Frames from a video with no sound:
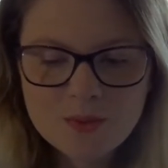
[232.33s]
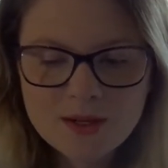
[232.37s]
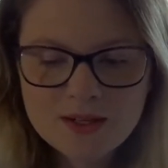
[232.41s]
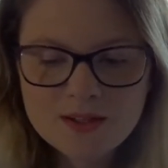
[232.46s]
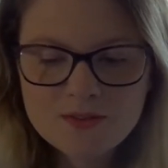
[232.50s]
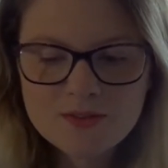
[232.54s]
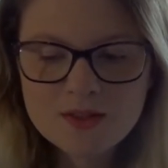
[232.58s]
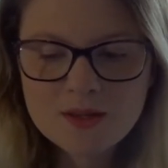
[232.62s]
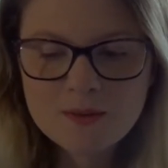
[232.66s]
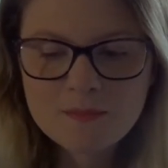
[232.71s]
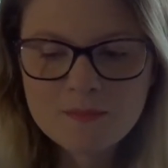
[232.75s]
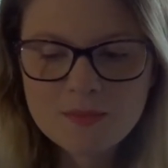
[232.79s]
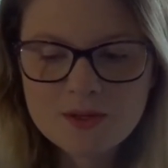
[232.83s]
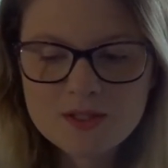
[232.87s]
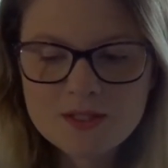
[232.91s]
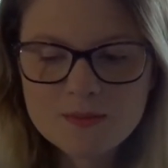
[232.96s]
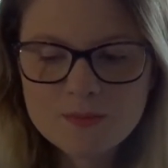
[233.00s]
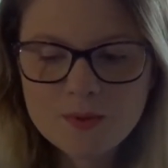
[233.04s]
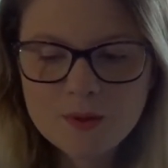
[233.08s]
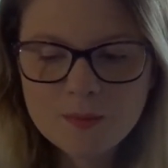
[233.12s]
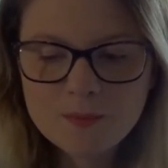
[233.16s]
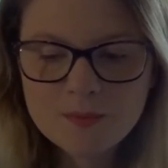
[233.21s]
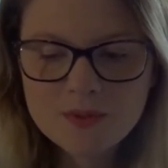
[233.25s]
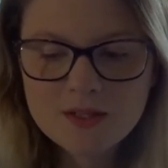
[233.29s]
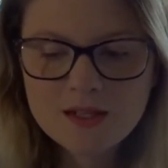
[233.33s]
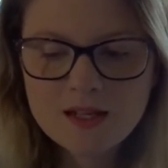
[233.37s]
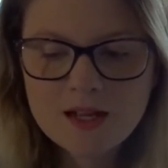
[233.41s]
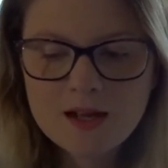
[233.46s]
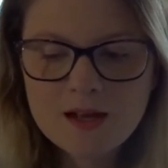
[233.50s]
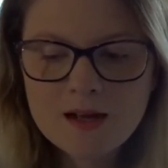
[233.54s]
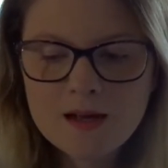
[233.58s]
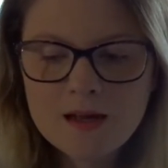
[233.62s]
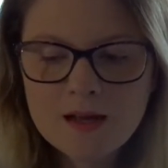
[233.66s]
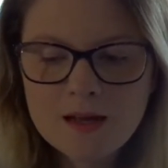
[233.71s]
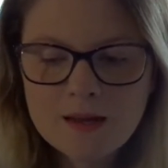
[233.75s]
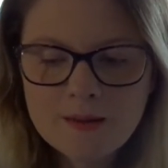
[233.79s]
one of the most
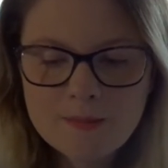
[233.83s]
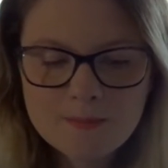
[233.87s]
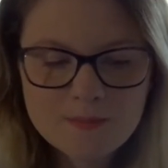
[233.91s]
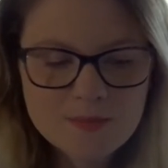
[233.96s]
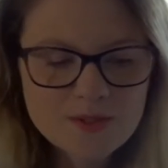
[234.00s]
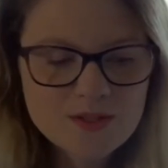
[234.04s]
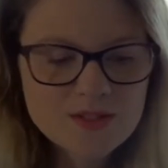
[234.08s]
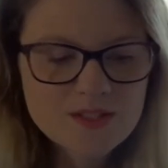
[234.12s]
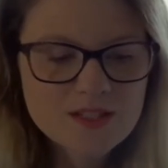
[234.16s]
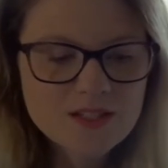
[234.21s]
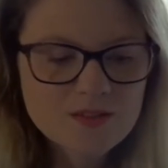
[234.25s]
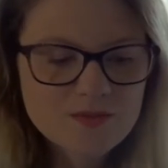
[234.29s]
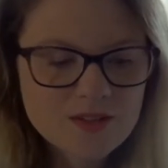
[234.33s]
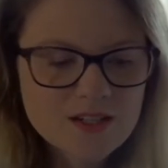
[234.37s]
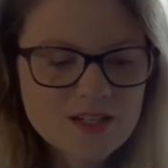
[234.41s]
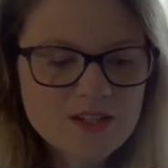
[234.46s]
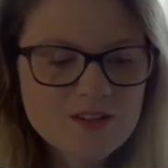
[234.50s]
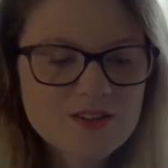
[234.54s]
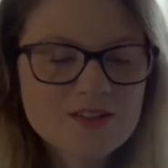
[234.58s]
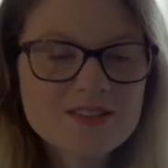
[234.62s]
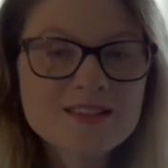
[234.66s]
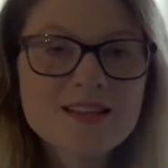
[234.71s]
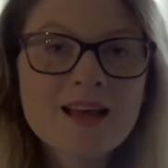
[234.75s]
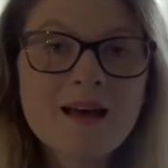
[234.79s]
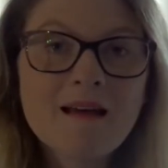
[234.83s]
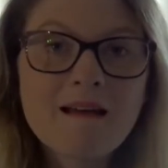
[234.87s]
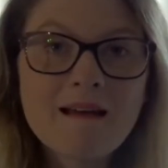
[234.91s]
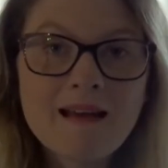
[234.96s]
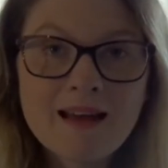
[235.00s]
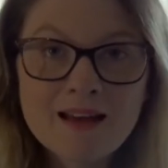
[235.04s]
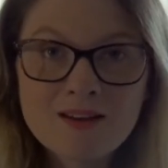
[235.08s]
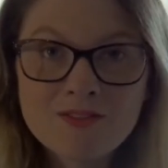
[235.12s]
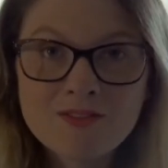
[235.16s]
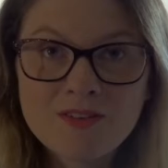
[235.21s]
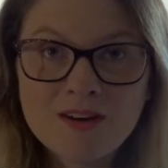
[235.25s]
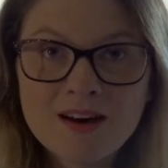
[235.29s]
popular music videos
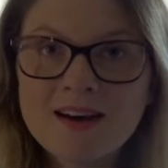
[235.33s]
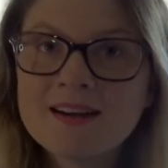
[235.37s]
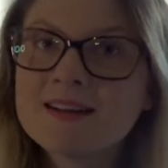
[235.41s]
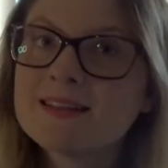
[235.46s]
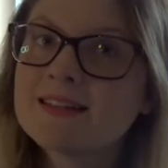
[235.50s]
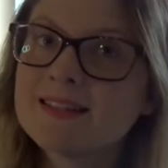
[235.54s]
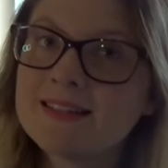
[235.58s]
ever.